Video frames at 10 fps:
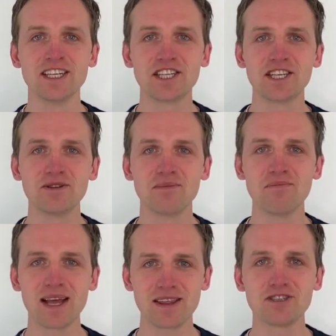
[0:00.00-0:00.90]
to
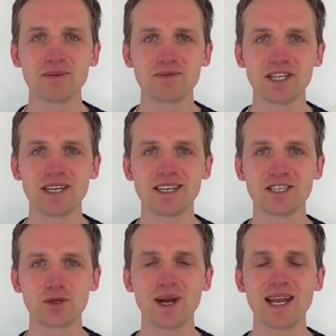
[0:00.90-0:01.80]
Matthew chapter
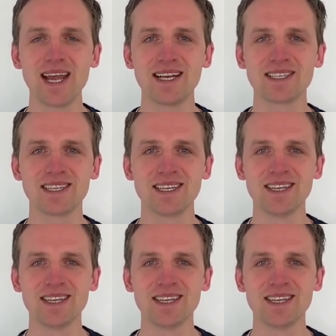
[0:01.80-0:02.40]
28,